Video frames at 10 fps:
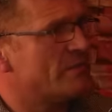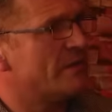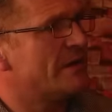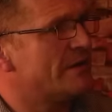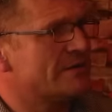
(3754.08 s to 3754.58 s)
wouldn't
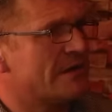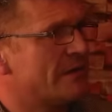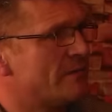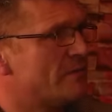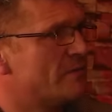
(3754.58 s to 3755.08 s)
be here
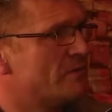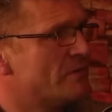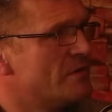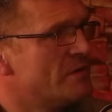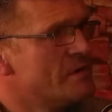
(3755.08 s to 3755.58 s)
today without them.
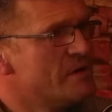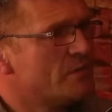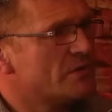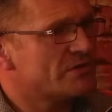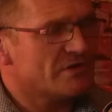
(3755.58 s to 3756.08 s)

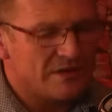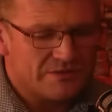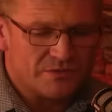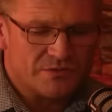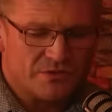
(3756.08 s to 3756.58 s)
But there's
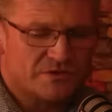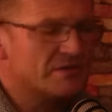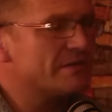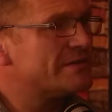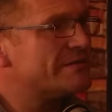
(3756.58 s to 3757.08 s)
also another
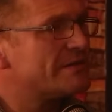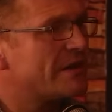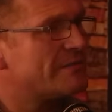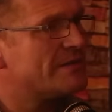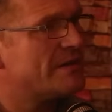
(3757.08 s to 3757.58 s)
side of it,
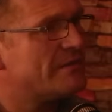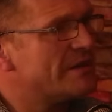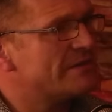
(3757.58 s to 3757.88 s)
Tommy, that